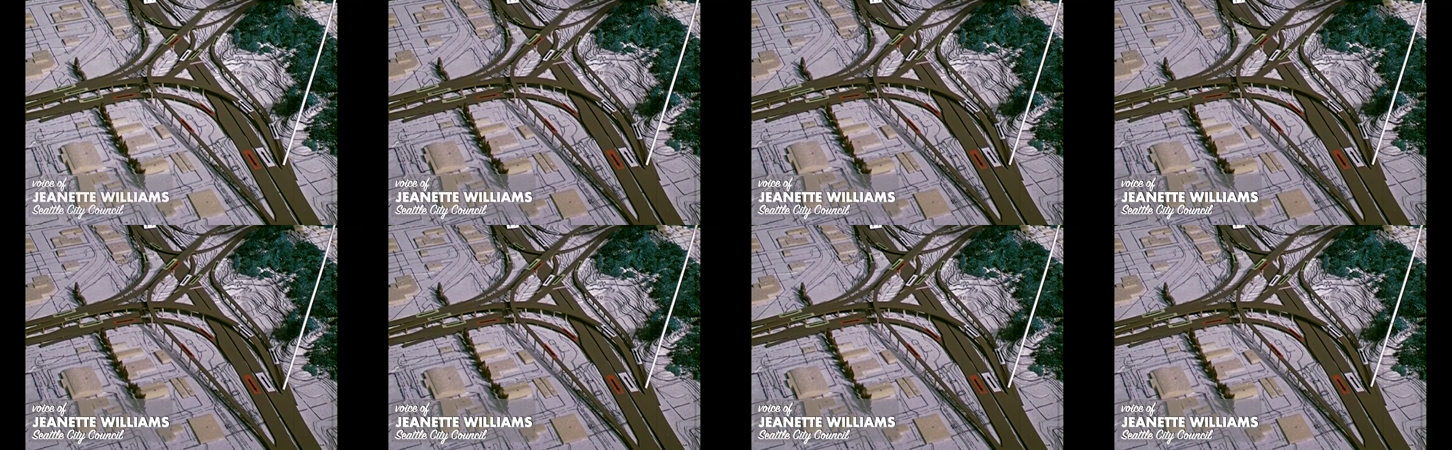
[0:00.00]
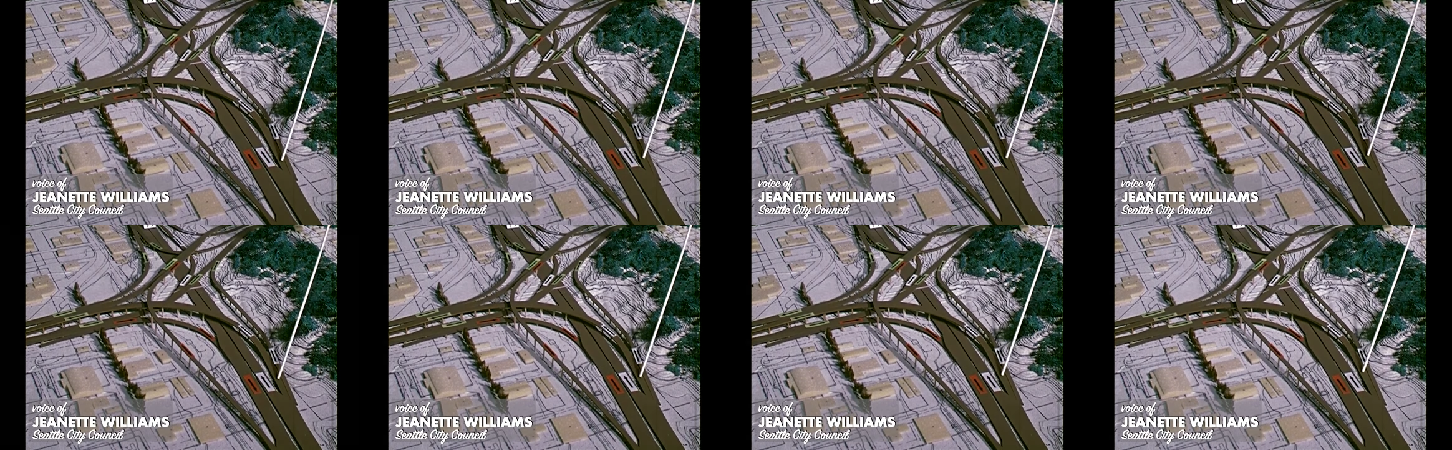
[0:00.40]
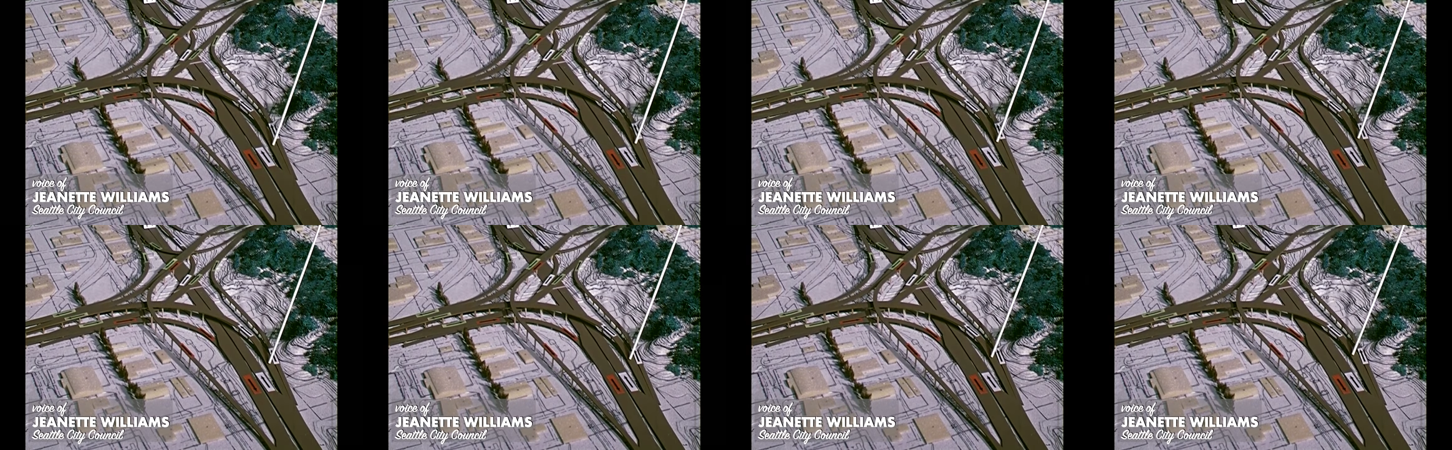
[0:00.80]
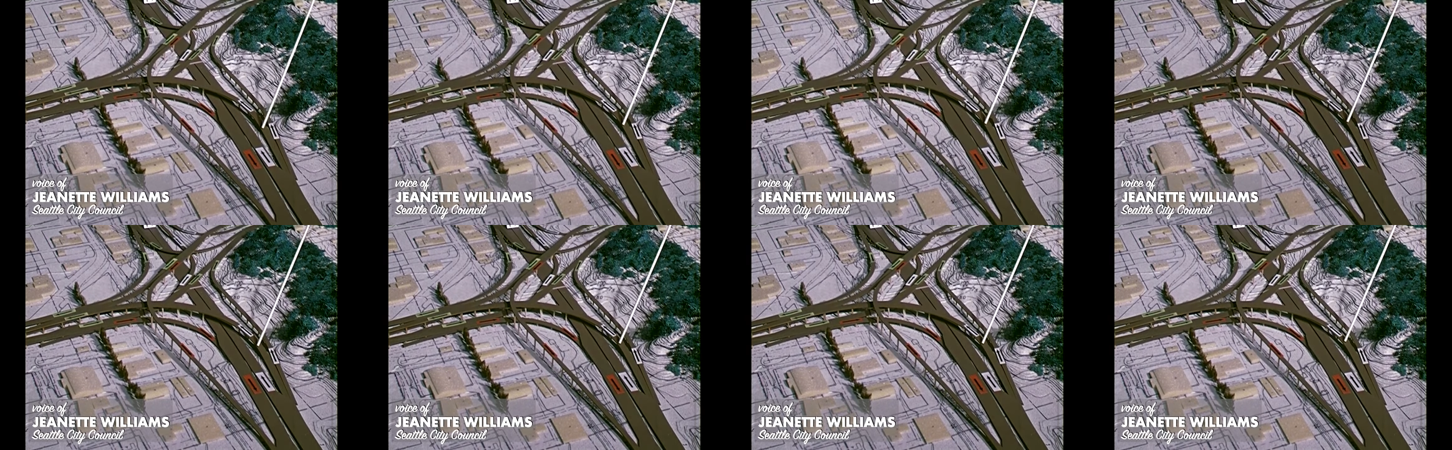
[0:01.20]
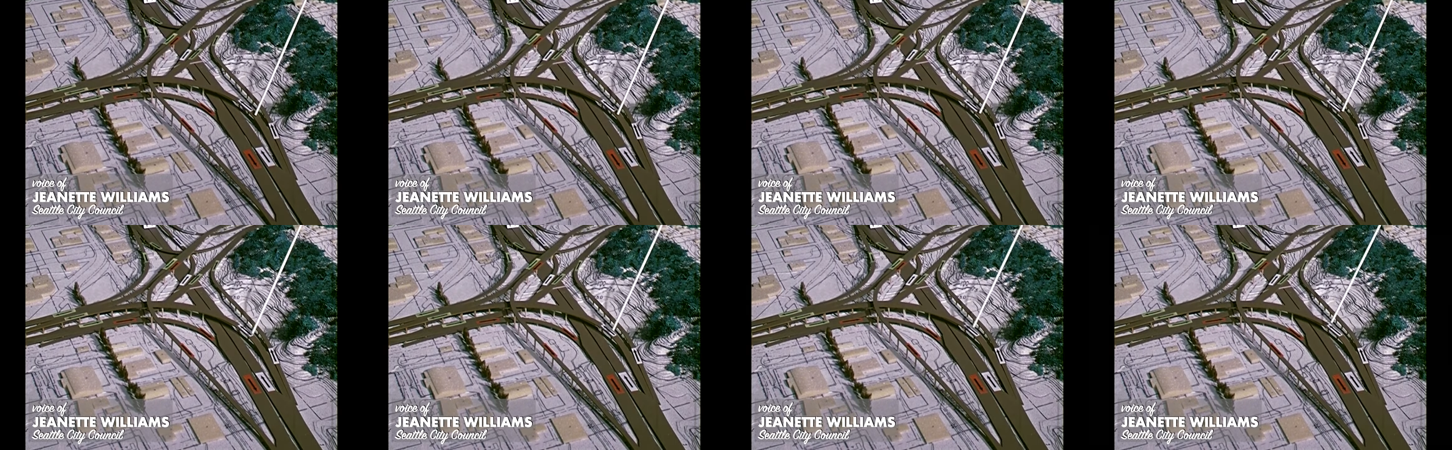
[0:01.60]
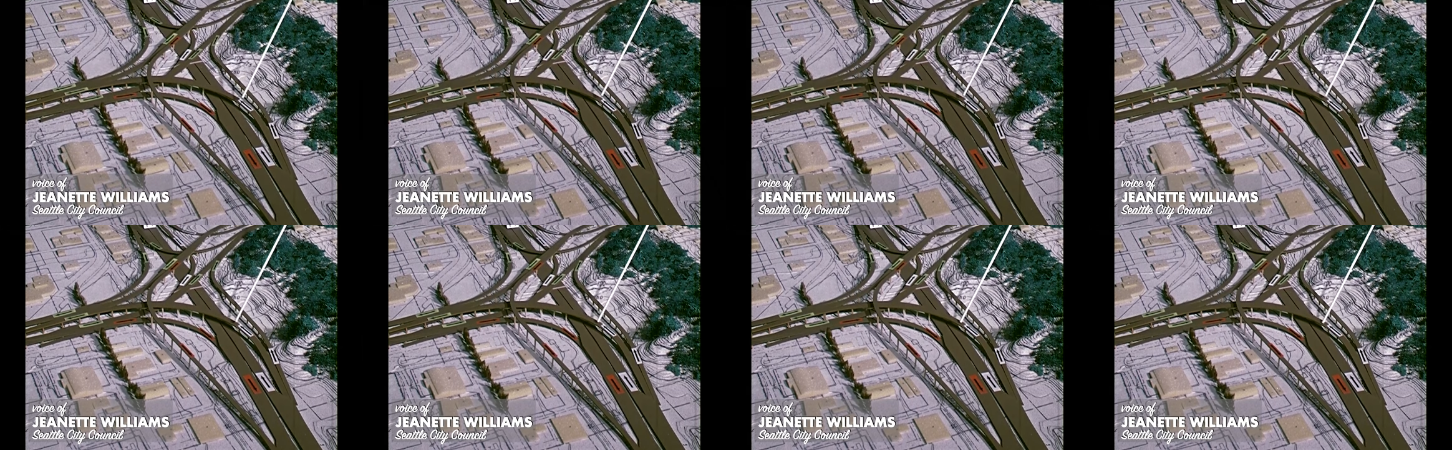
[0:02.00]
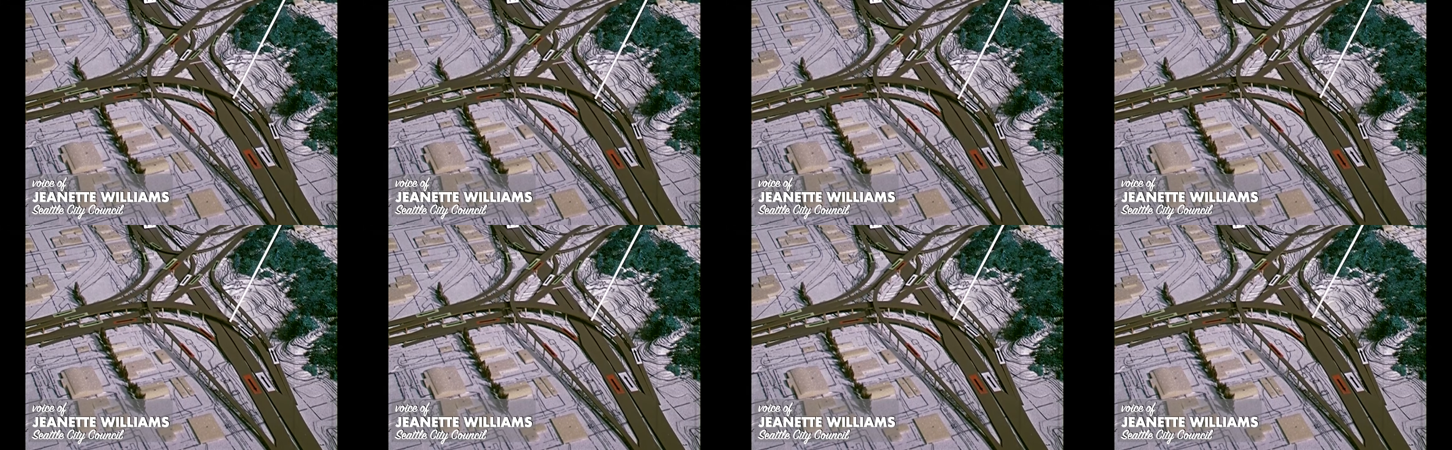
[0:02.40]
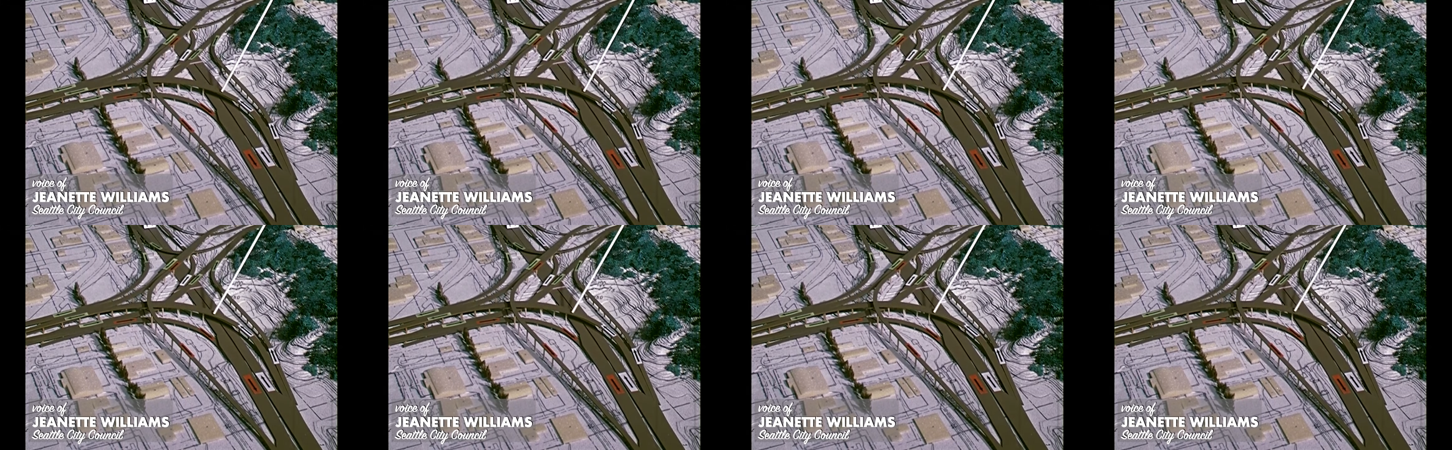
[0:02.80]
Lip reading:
(no speaker visible)